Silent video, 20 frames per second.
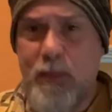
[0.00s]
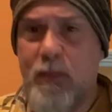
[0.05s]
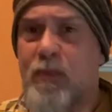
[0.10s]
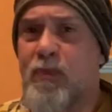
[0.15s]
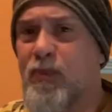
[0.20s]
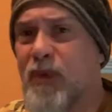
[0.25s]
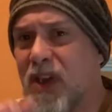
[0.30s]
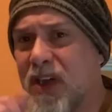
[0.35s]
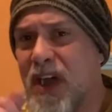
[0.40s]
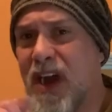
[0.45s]

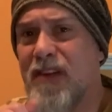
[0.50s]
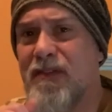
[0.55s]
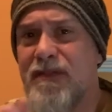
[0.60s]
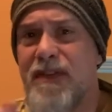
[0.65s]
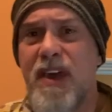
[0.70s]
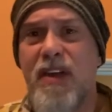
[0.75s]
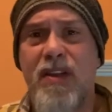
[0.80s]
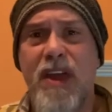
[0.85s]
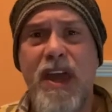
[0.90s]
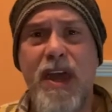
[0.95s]
Kind of feel
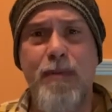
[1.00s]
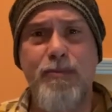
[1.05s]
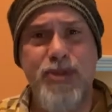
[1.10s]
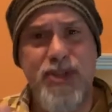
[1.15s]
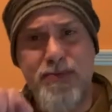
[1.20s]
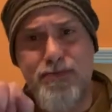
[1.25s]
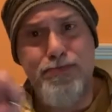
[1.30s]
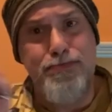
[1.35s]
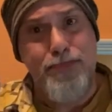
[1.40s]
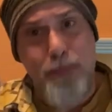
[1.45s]
like I'm just
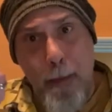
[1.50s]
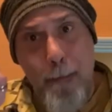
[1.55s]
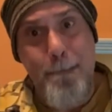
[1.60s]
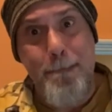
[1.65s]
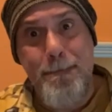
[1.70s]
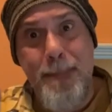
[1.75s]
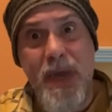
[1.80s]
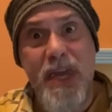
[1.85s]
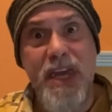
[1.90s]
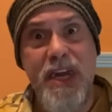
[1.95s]

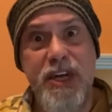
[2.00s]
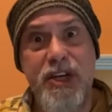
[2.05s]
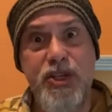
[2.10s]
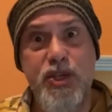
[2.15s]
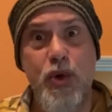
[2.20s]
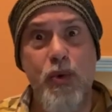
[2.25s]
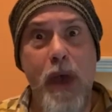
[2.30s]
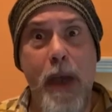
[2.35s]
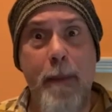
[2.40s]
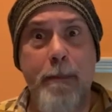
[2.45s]
biting into a